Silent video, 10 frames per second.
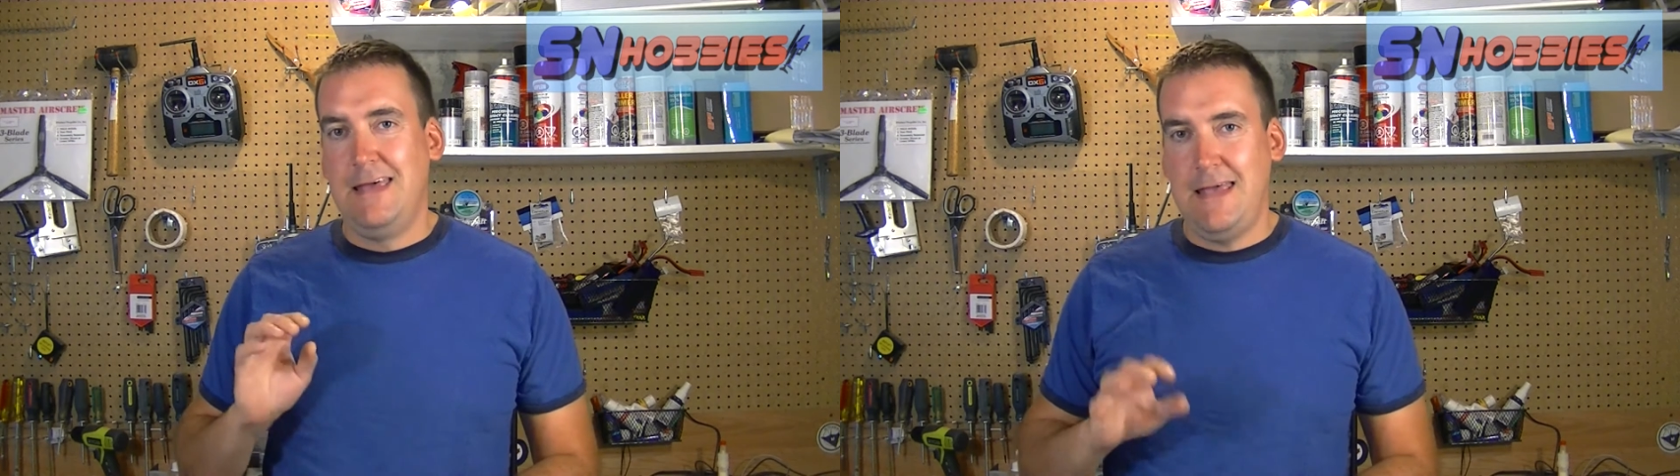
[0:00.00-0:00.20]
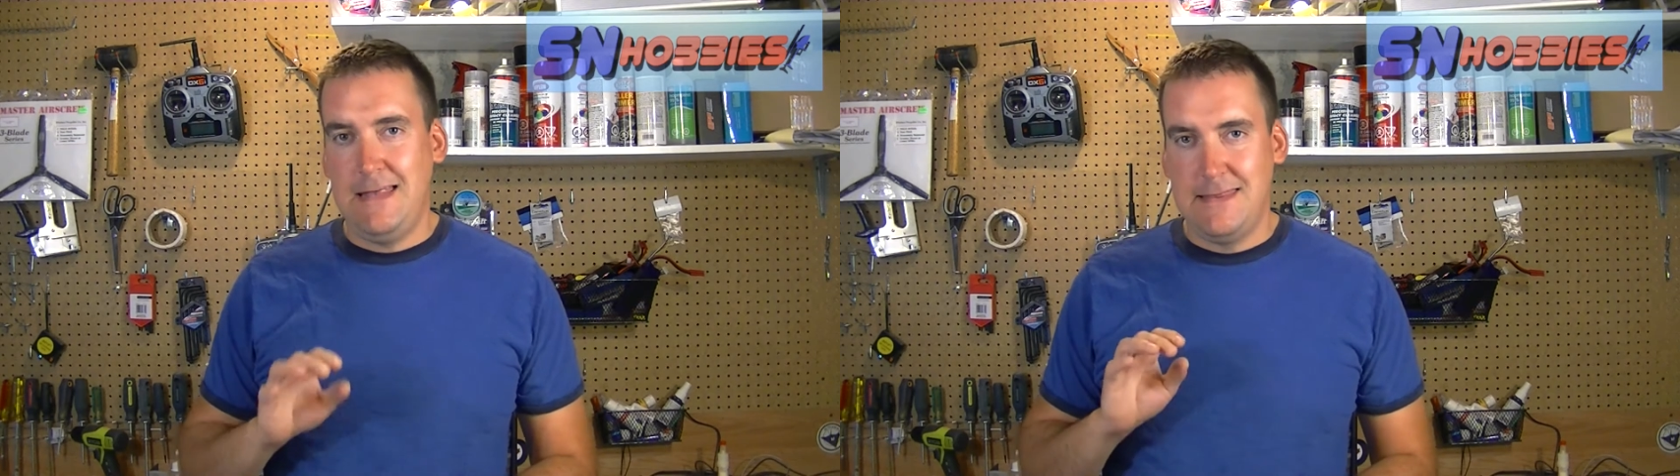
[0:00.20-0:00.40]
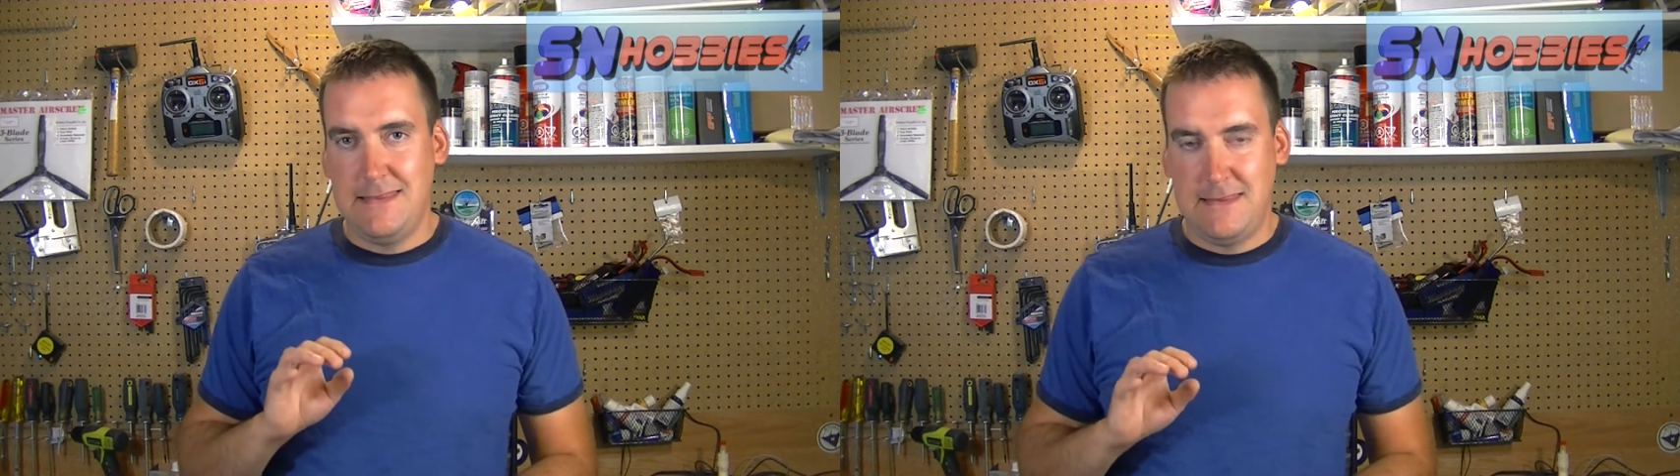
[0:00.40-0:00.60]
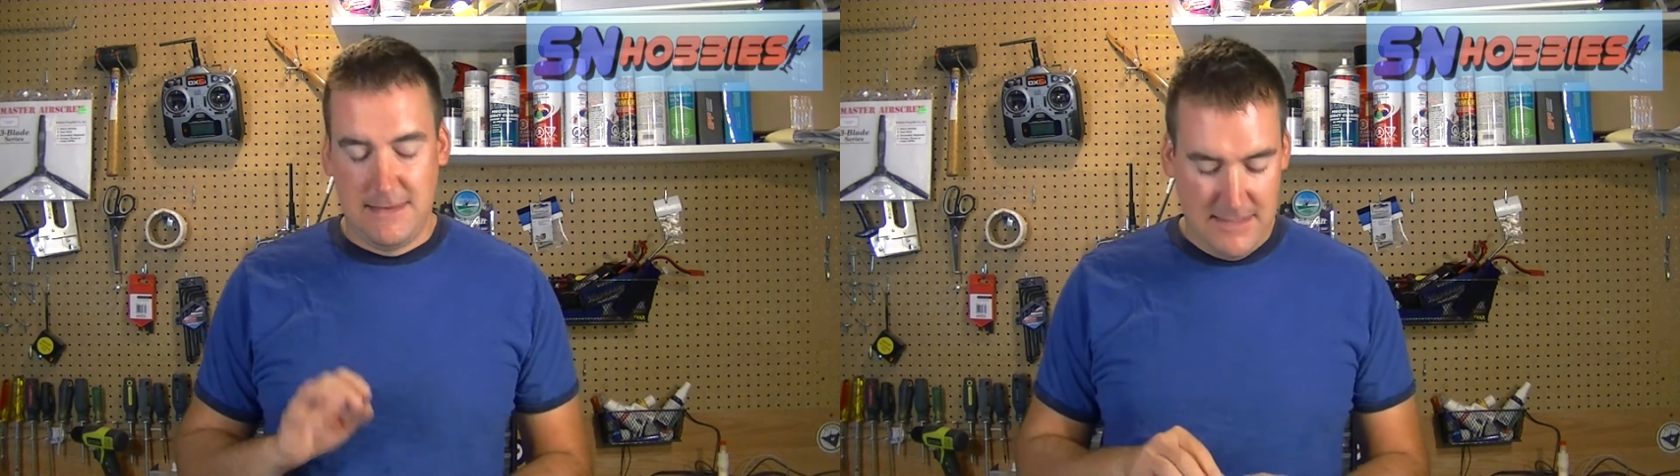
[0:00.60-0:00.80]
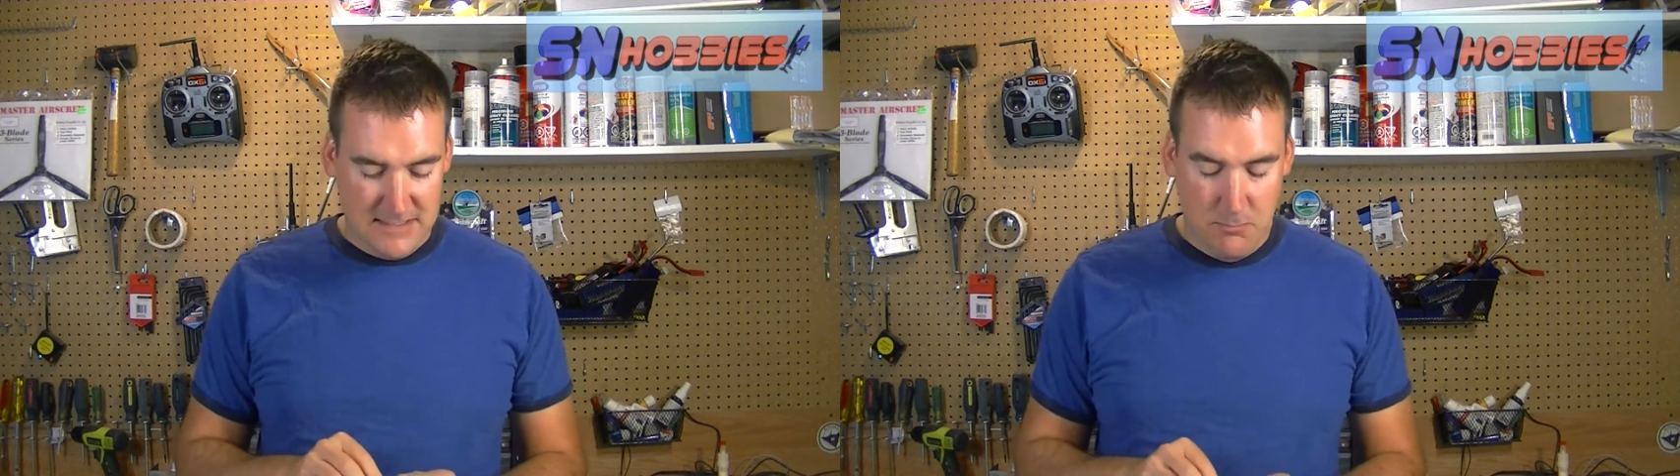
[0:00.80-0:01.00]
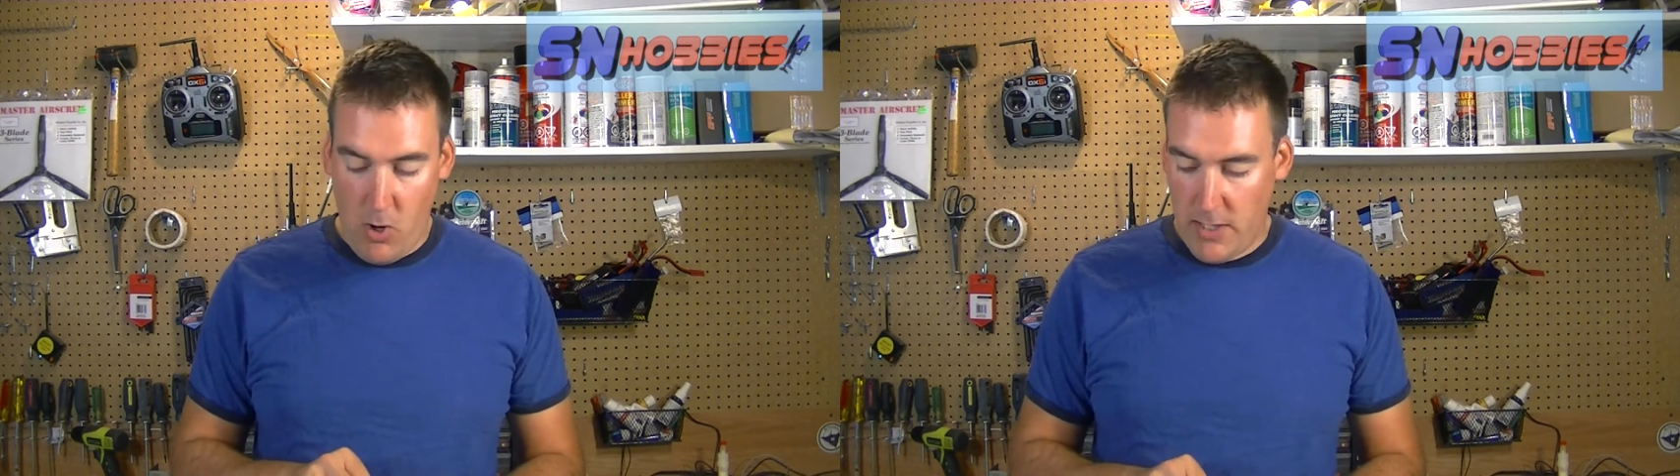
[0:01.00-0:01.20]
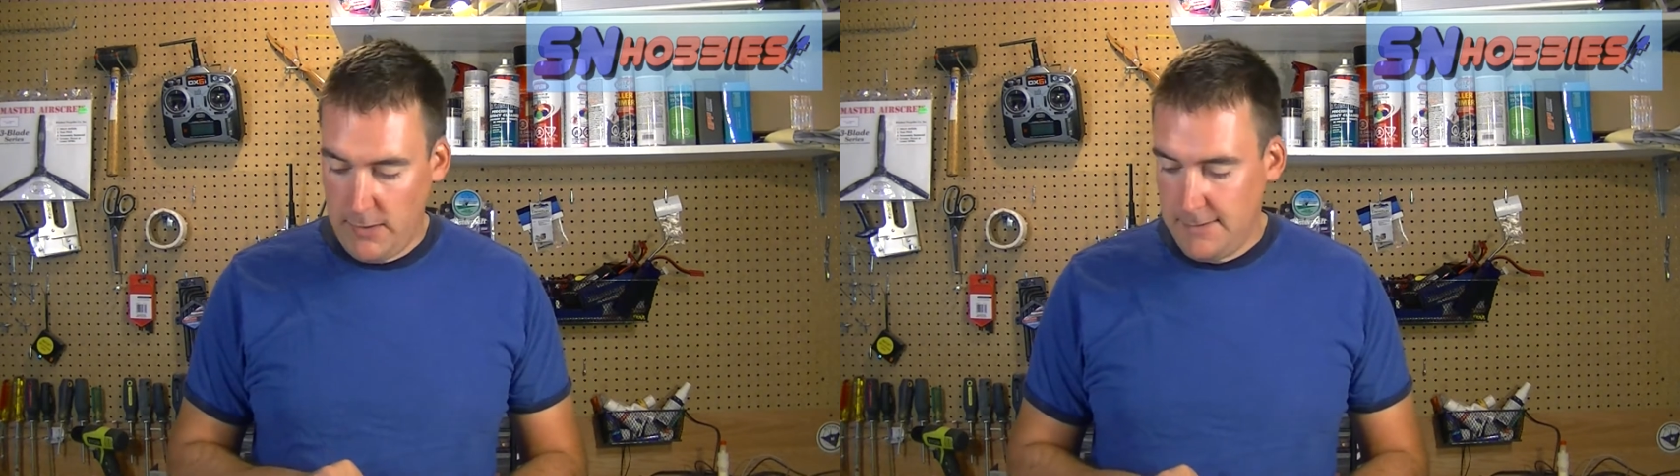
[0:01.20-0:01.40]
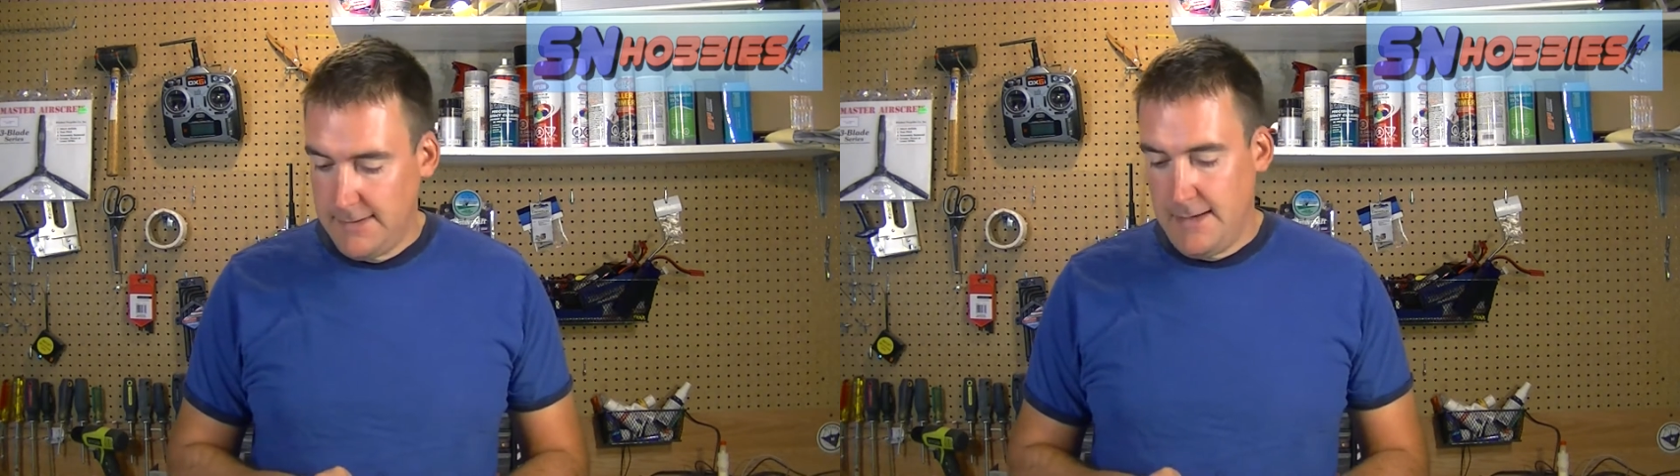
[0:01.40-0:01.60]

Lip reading: in this model,